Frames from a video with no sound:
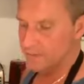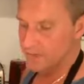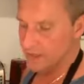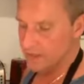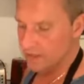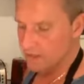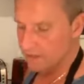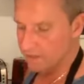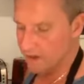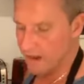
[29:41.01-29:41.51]

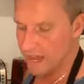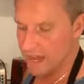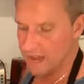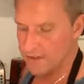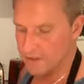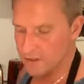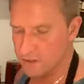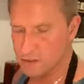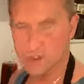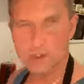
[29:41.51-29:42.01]
and the
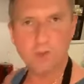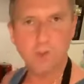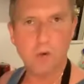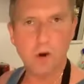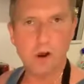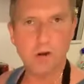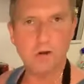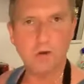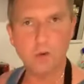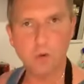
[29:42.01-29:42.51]
flavour just
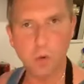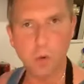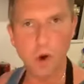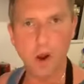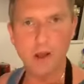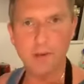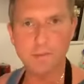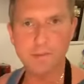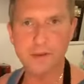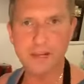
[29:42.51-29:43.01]
won't
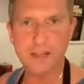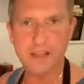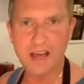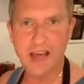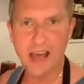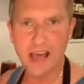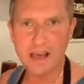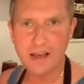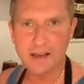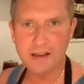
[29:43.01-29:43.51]
quite be
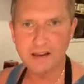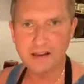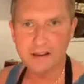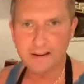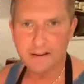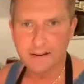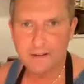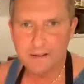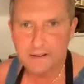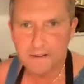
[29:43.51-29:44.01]
there.
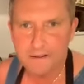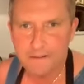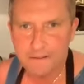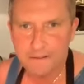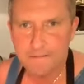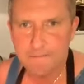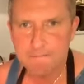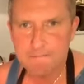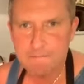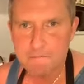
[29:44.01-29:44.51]

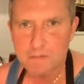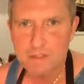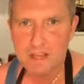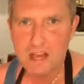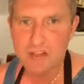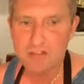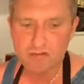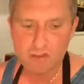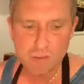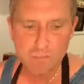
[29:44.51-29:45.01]

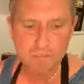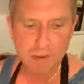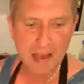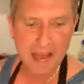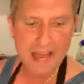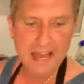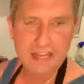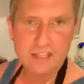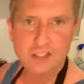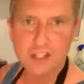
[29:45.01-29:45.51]
Catherine
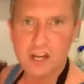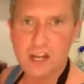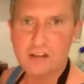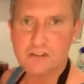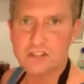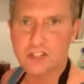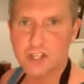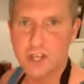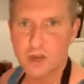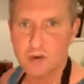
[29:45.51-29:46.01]
Page,
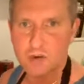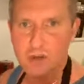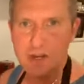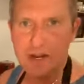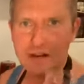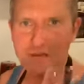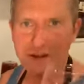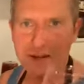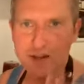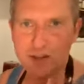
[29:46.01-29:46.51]
hello to you. Good
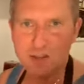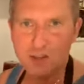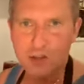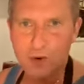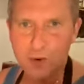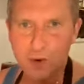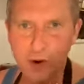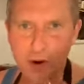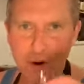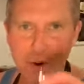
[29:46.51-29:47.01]
evening to
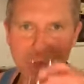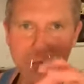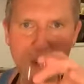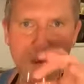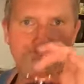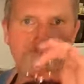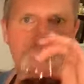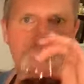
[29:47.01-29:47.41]
you all.